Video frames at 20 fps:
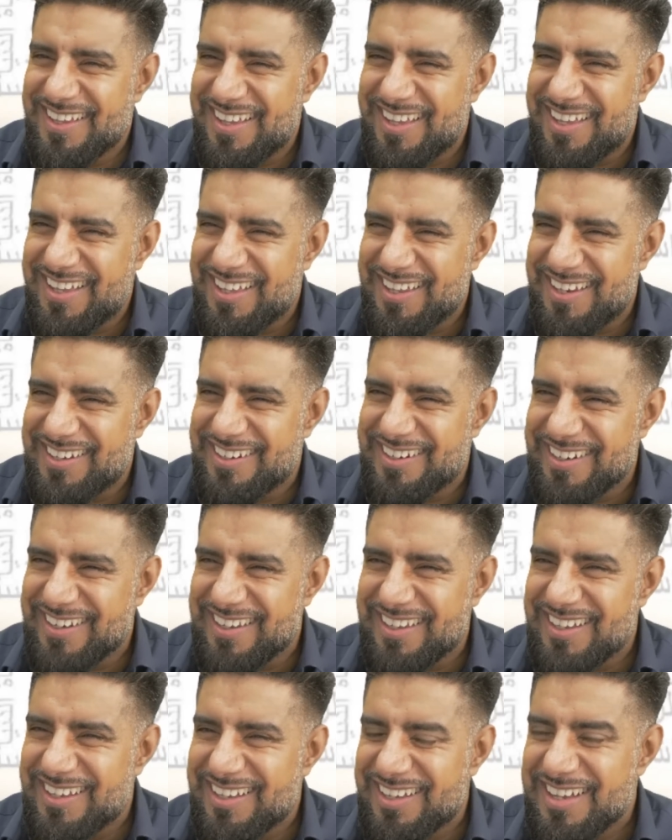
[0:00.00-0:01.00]

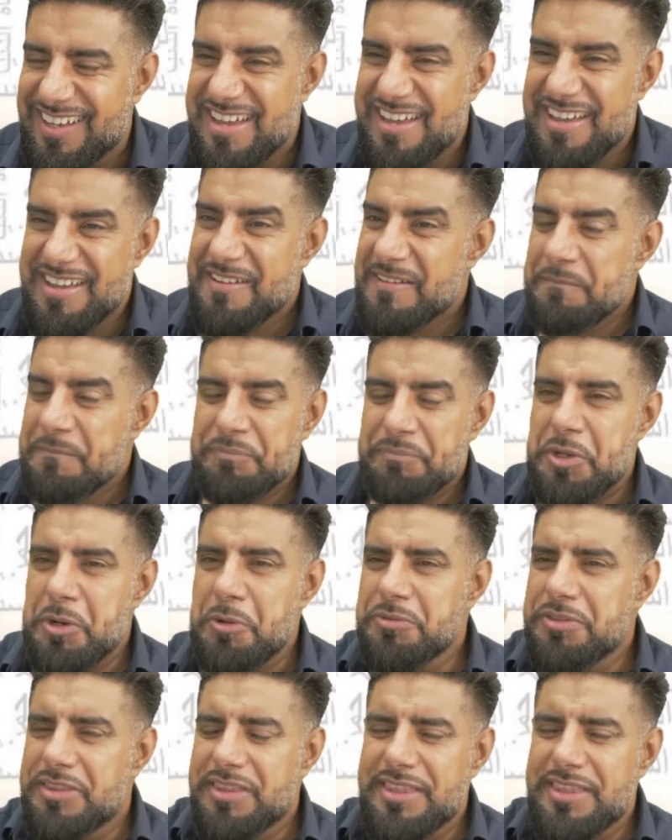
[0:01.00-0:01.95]
Allah. Don't